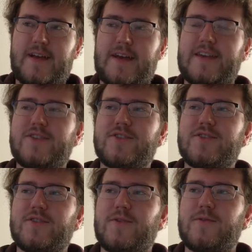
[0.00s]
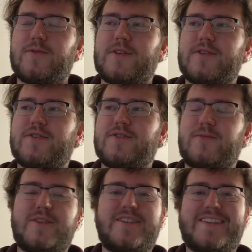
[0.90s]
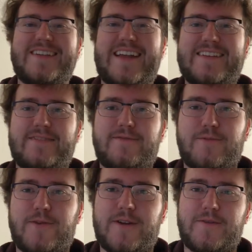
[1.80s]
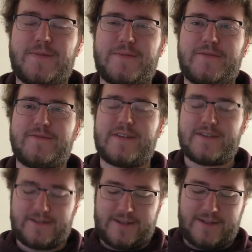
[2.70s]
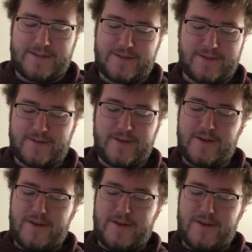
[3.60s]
he's just so disconnected from what other people feel, and he's just